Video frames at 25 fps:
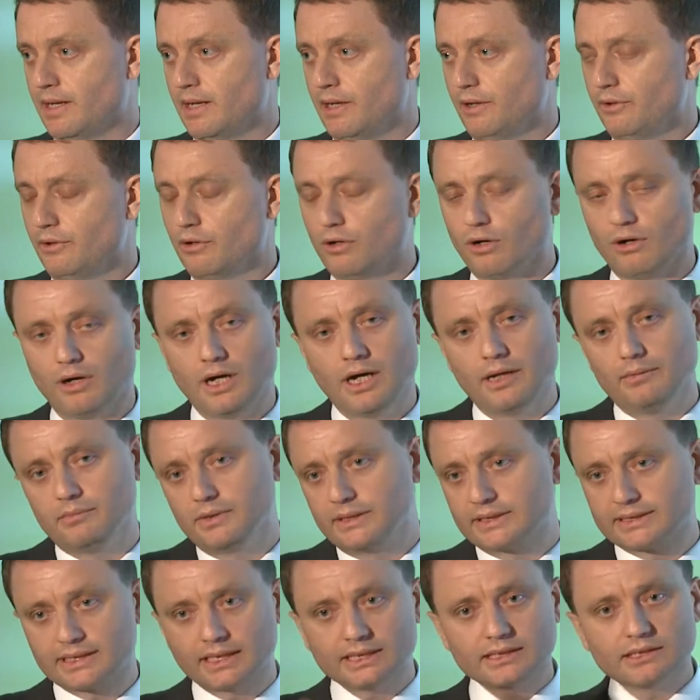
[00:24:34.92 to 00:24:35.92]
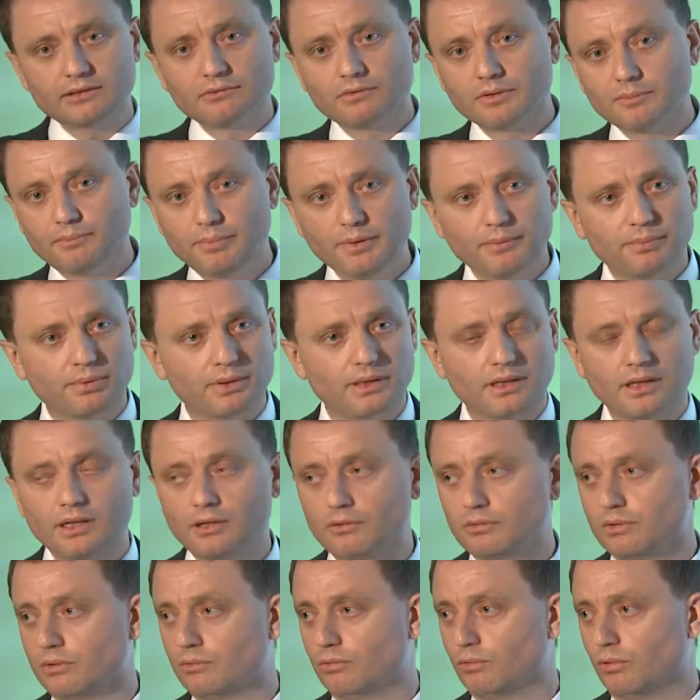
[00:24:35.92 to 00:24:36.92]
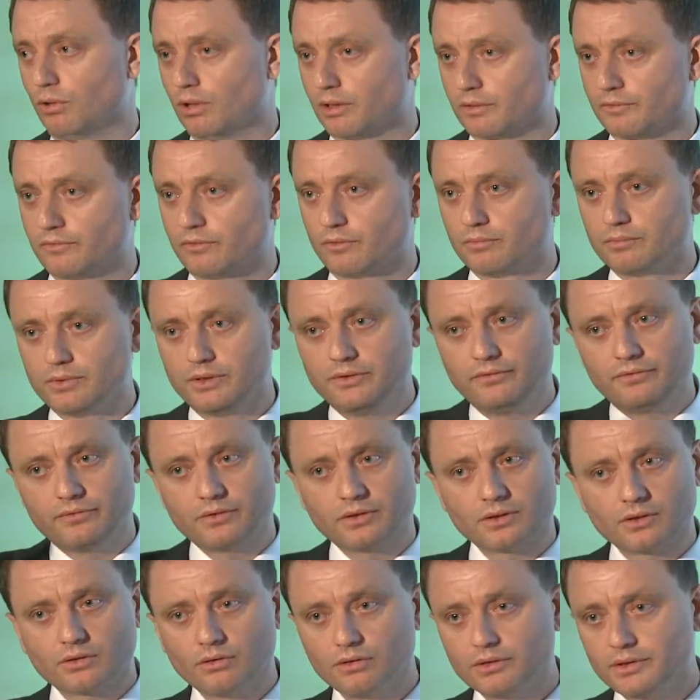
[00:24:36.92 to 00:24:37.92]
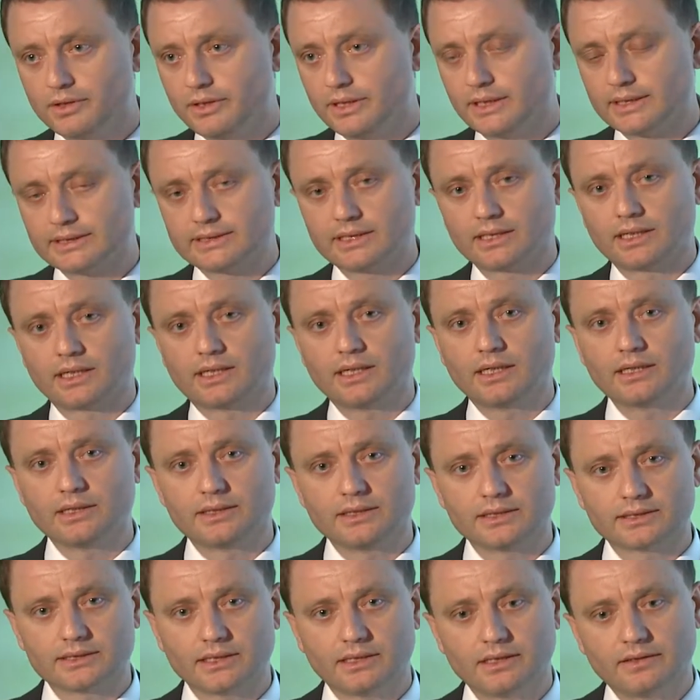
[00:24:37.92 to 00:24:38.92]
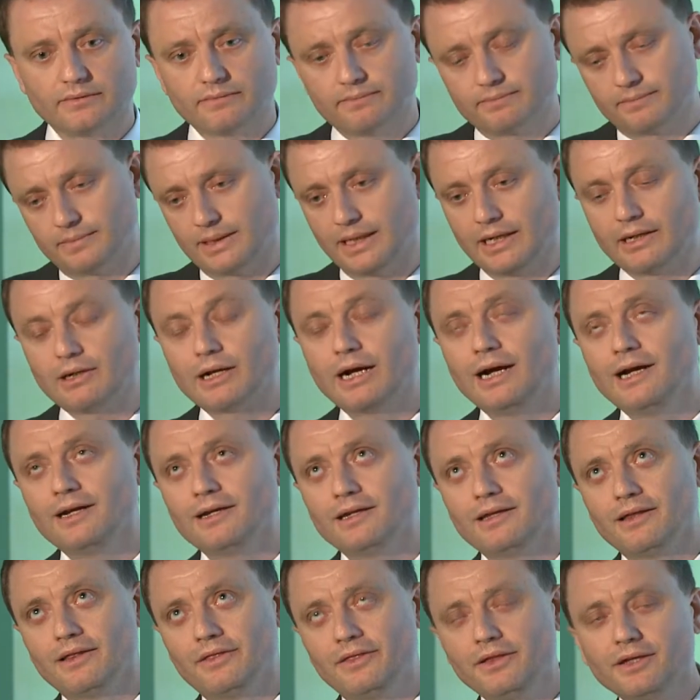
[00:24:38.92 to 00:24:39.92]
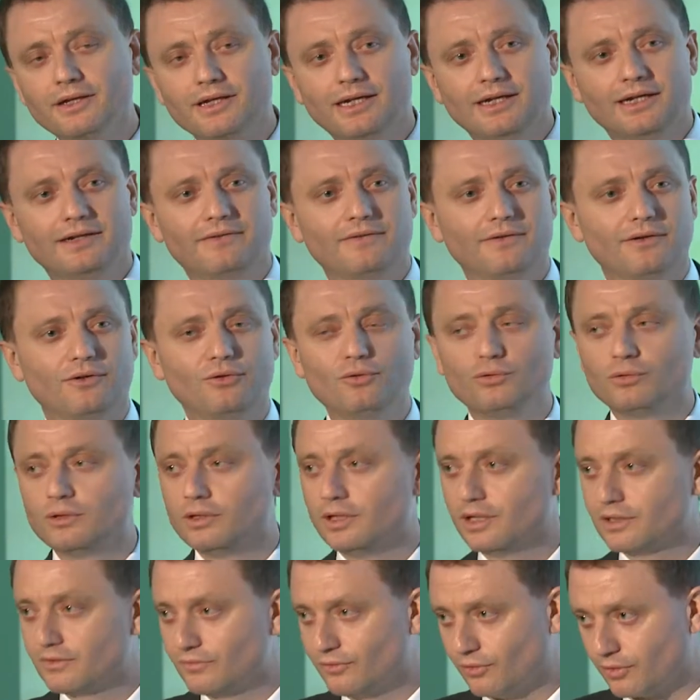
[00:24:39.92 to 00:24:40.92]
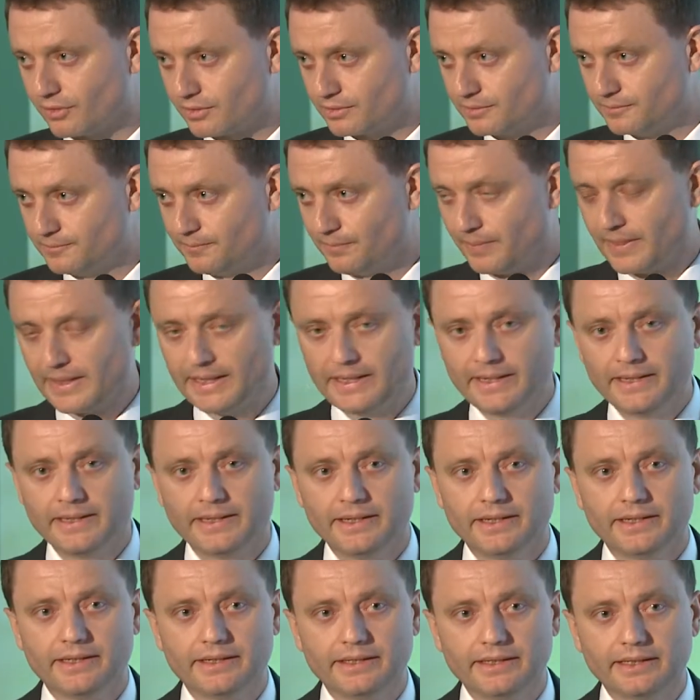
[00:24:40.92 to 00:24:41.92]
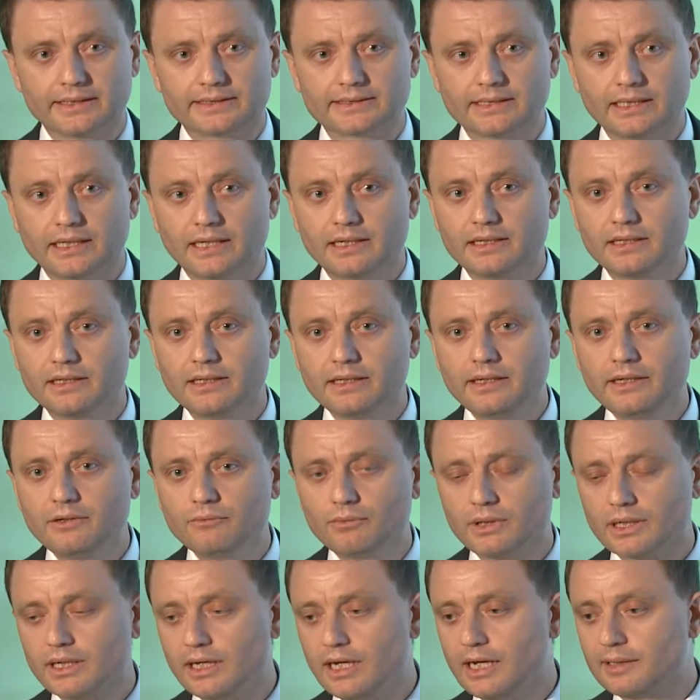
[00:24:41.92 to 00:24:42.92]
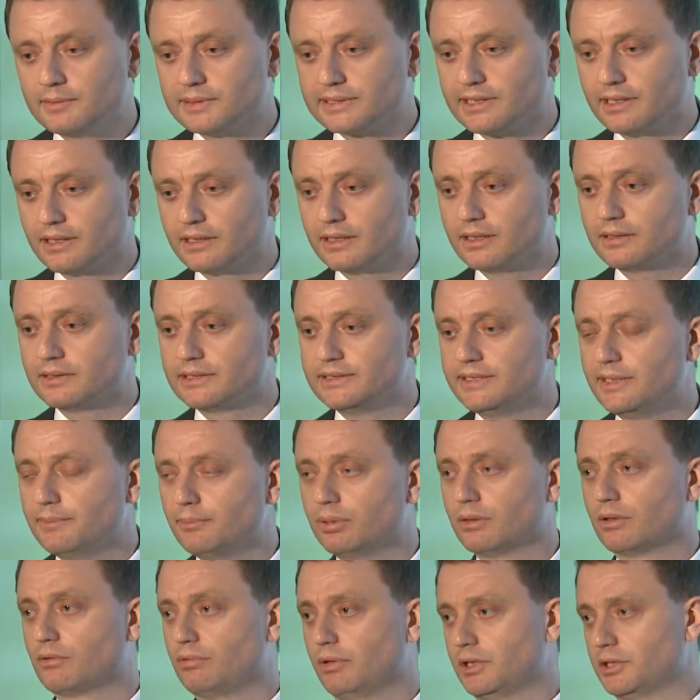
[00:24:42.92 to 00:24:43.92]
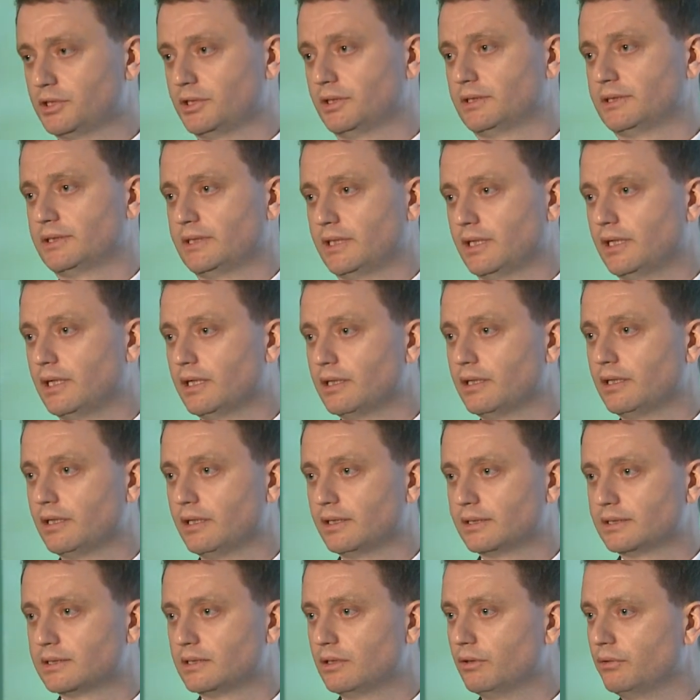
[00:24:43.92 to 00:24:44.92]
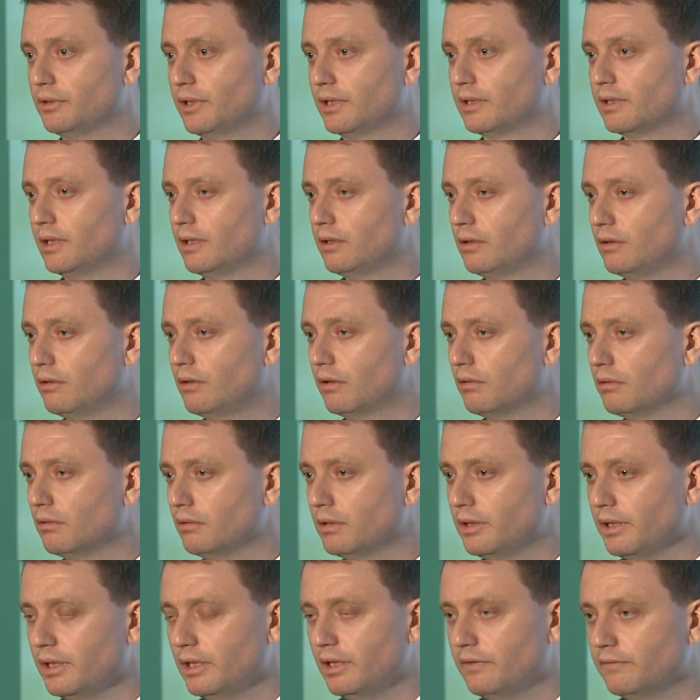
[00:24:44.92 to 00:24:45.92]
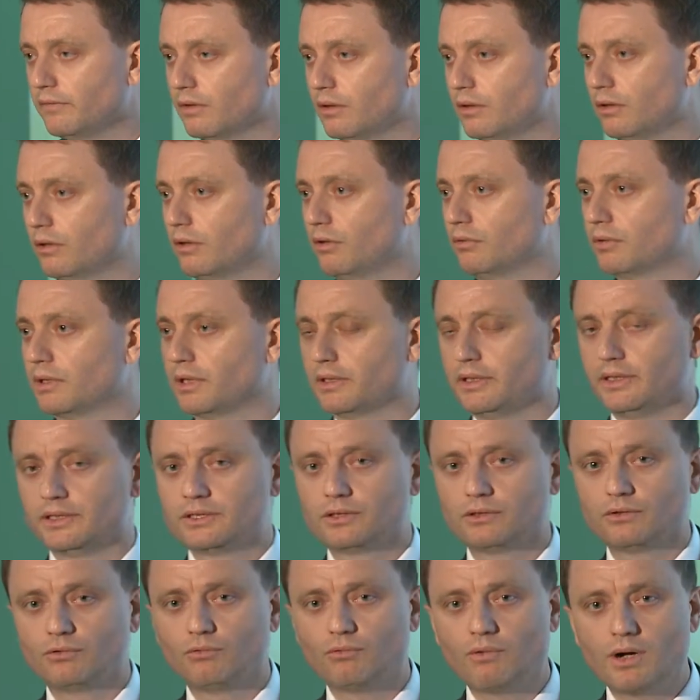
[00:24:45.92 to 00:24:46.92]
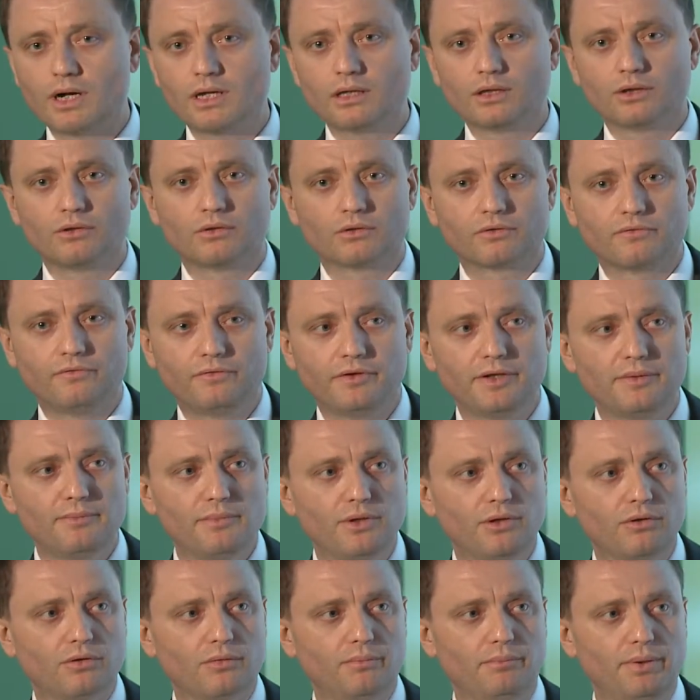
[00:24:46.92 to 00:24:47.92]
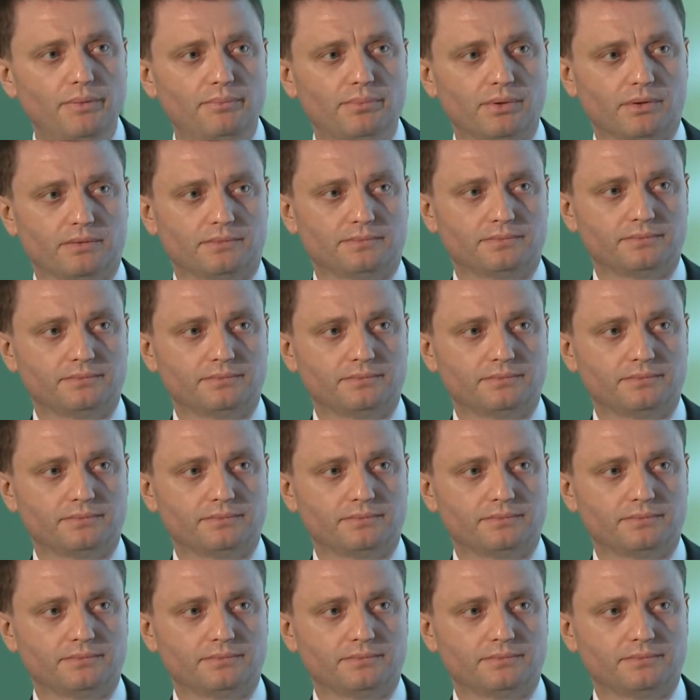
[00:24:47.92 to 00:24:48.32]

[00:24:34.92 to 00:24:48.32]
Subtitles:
I'm discussing with people around the world from different continents and countries. I think I have a good network. Yes, and when I asking them simple questions regarding Estonia, they don't even know that it's 1.3 million people,